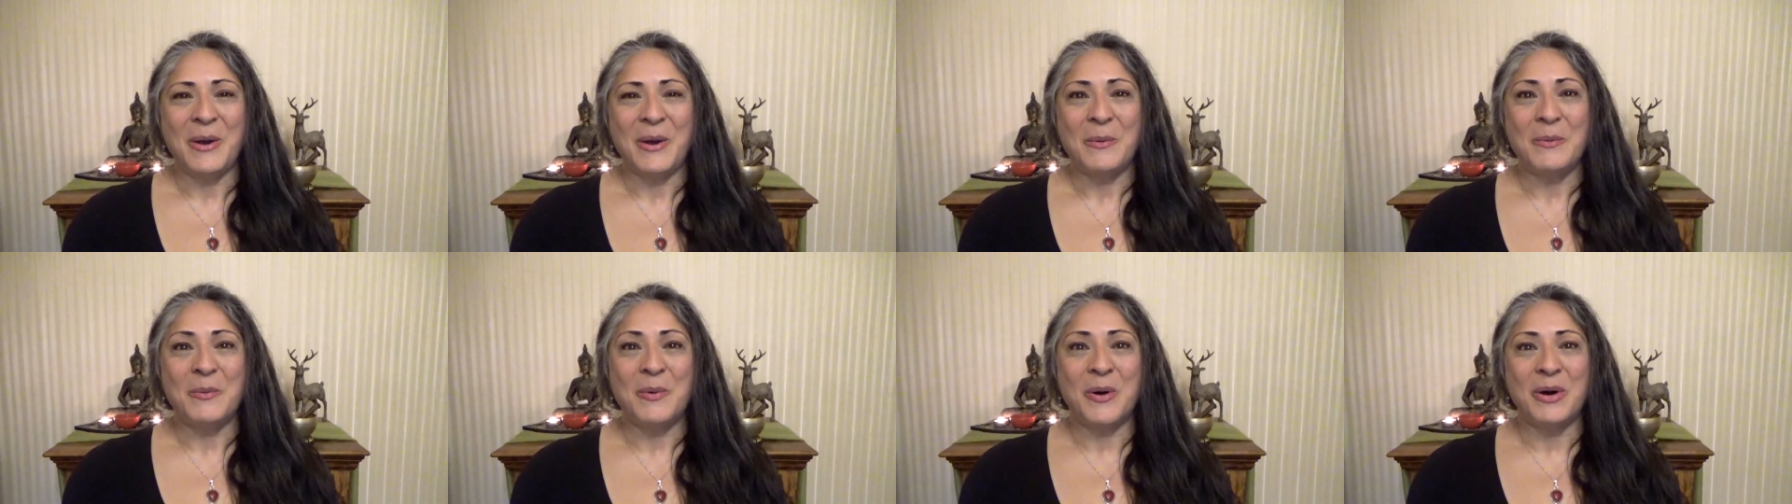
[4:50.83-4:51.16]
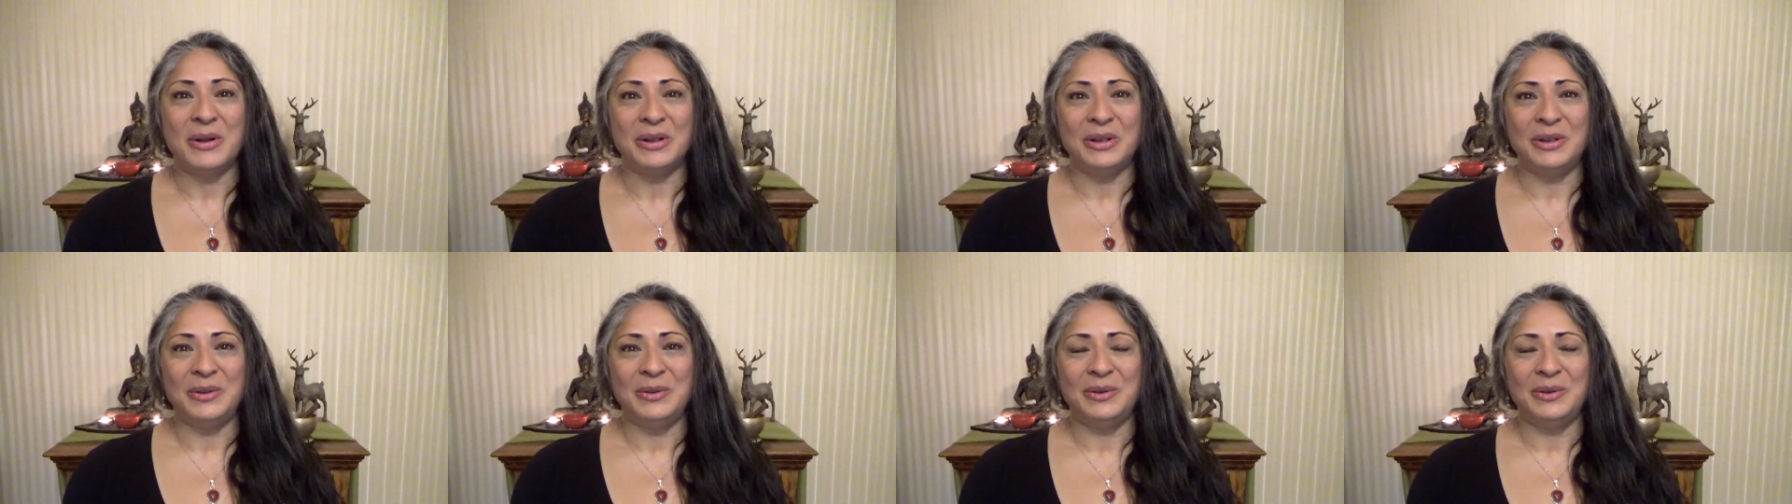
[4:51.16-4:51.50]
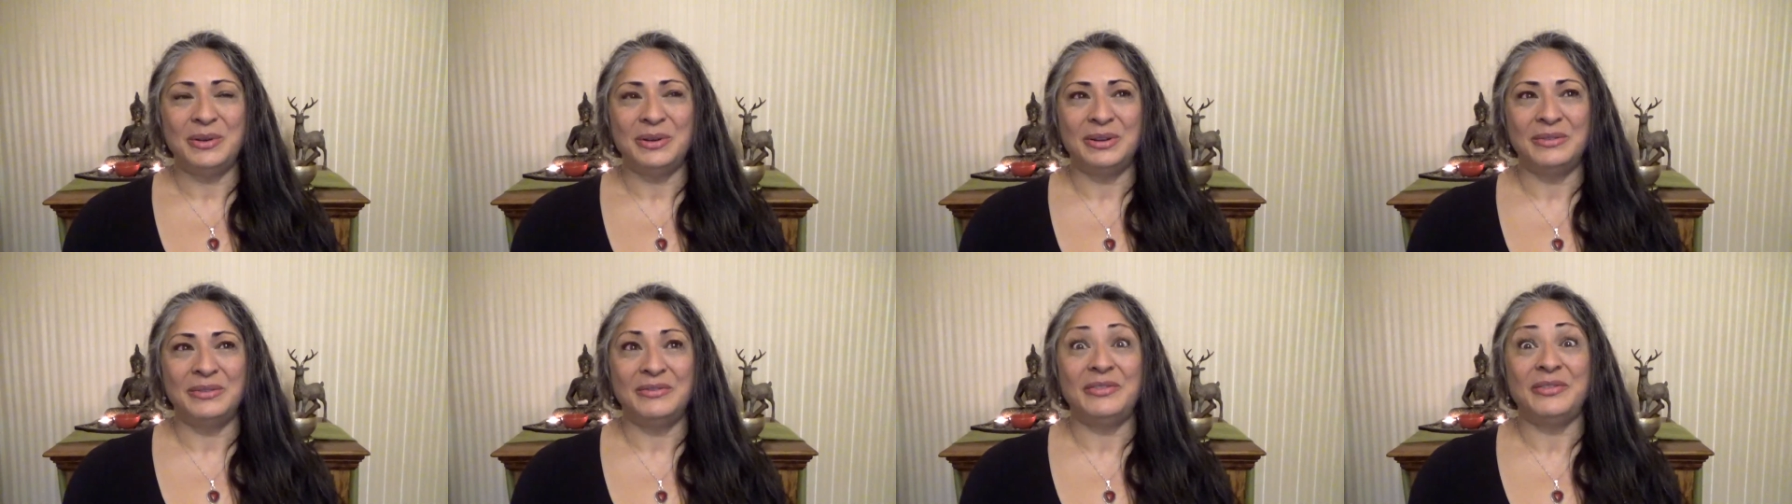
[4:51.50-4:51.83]
what you
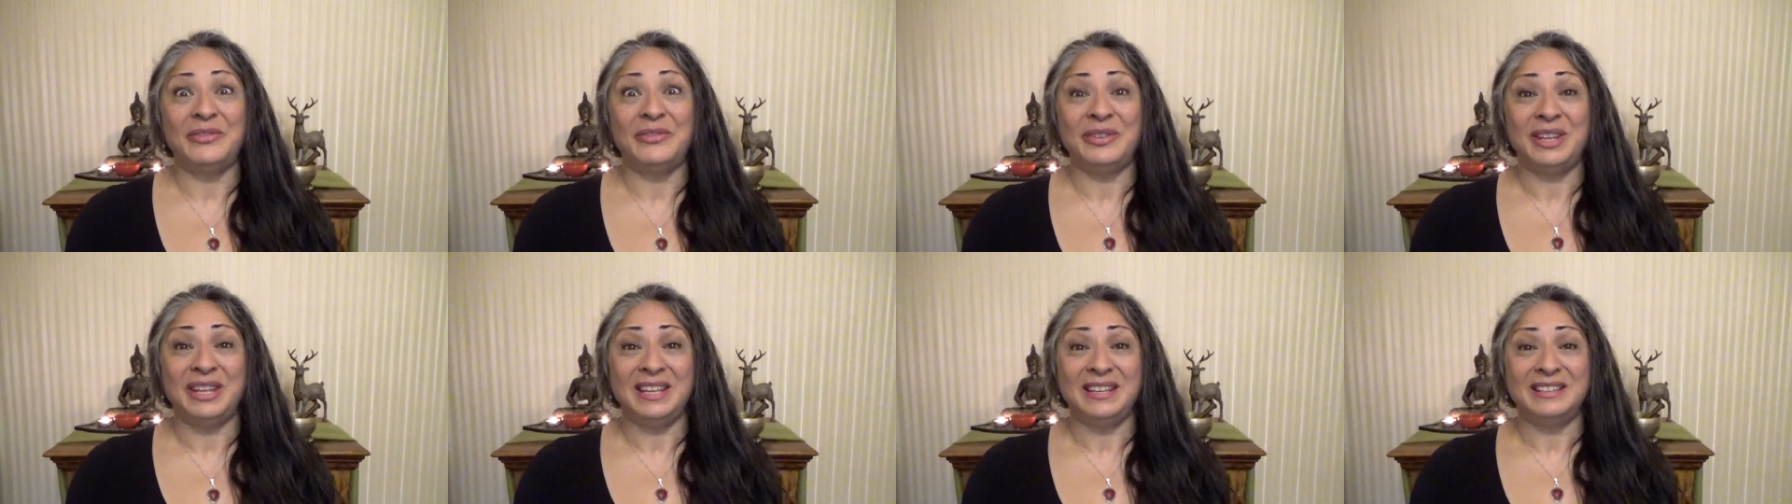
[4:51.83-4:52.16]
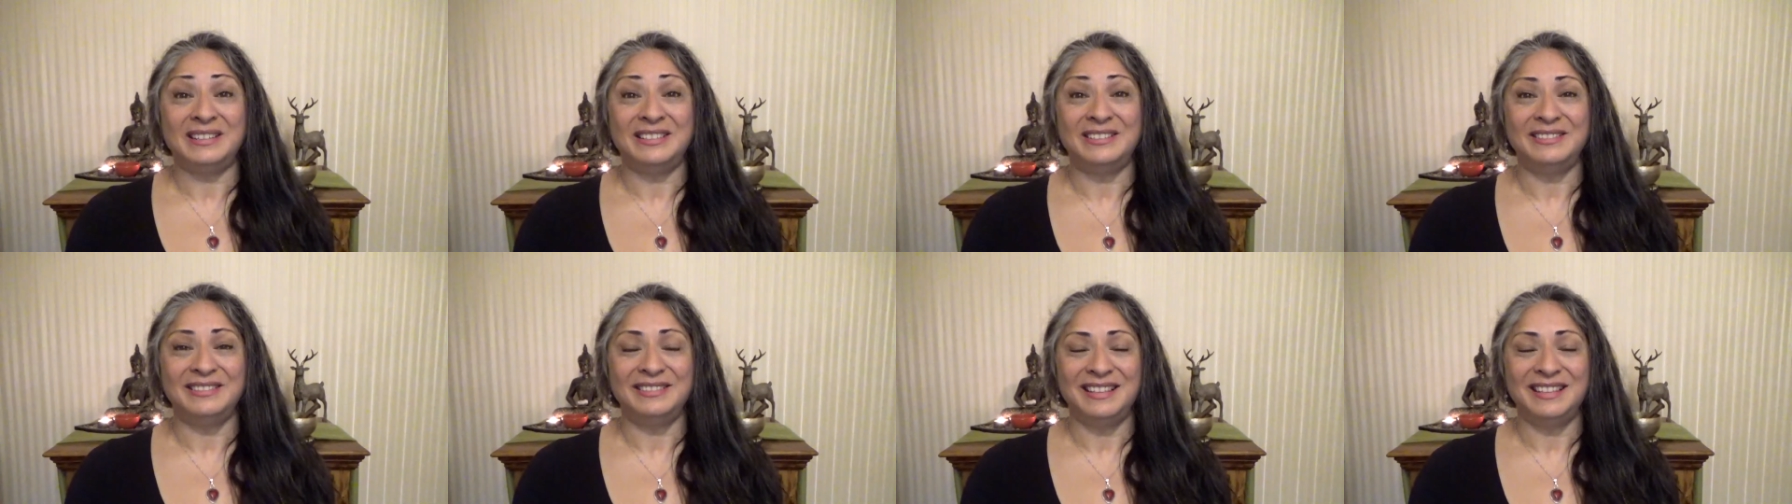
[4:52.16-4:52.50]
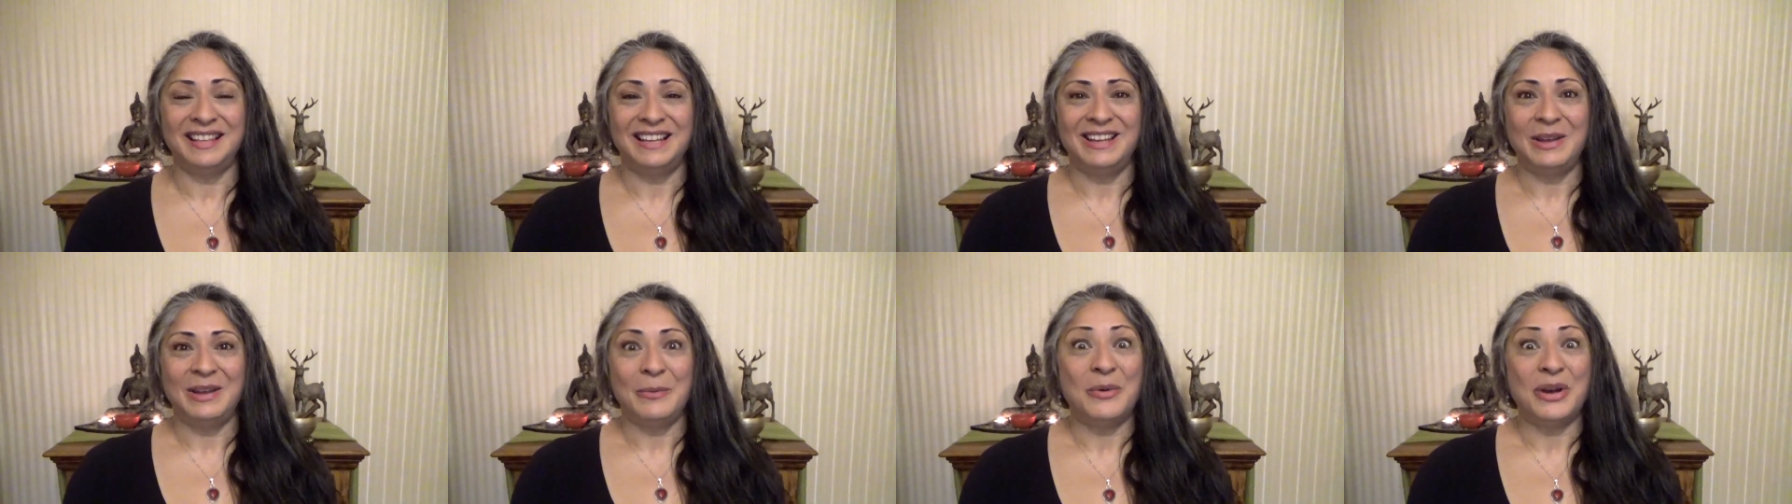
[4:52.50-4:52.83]
can feel,
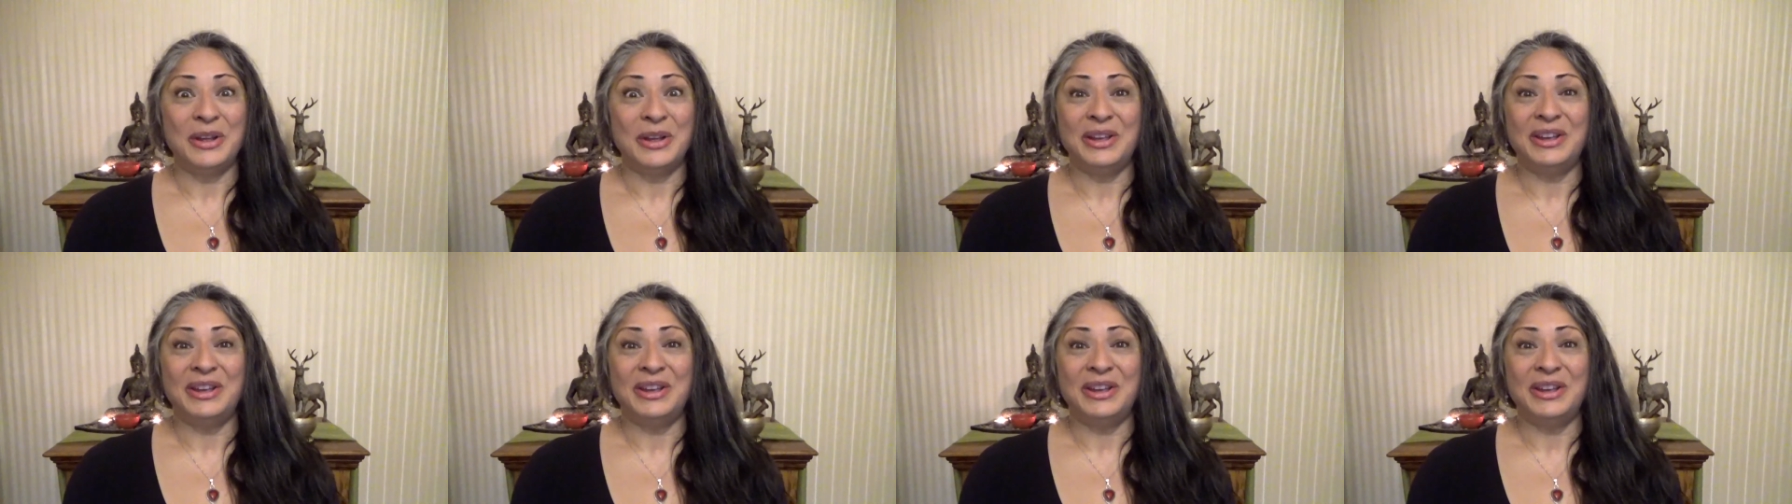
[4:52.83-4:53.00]
what